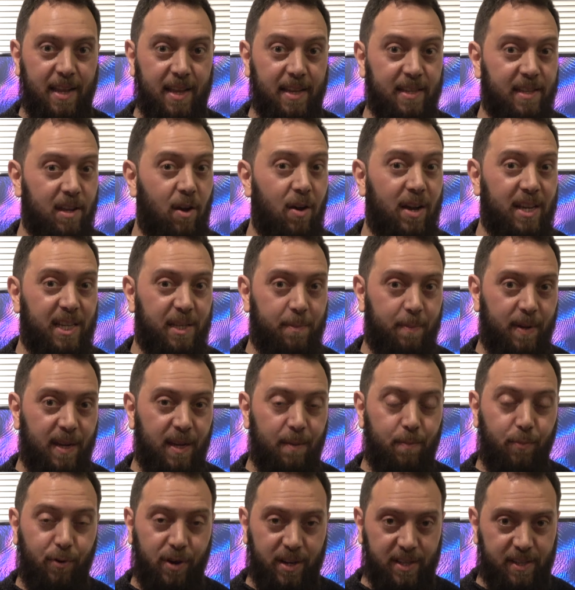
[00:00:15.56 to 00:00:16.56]
its
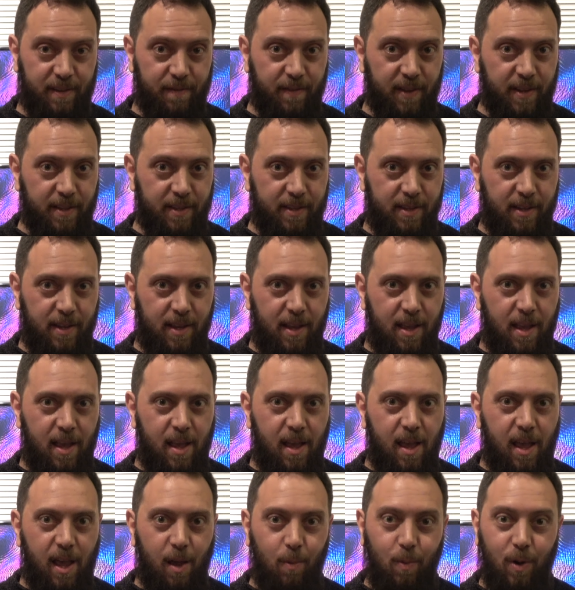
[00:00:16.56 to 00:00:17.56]
high-speed press event,
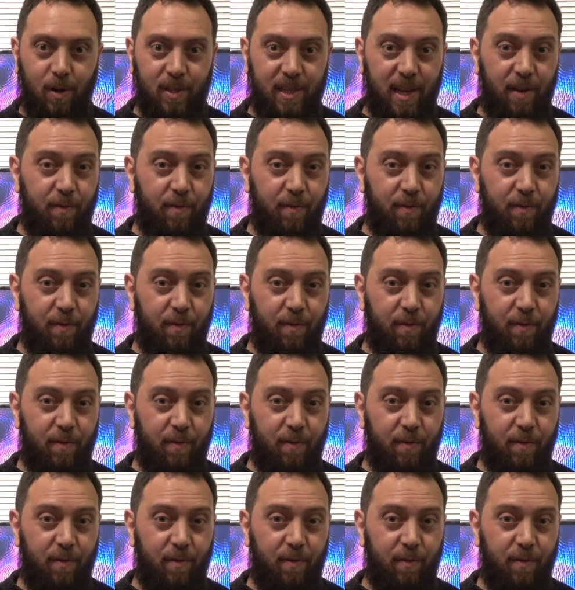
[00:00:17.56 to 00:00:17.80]
and whilst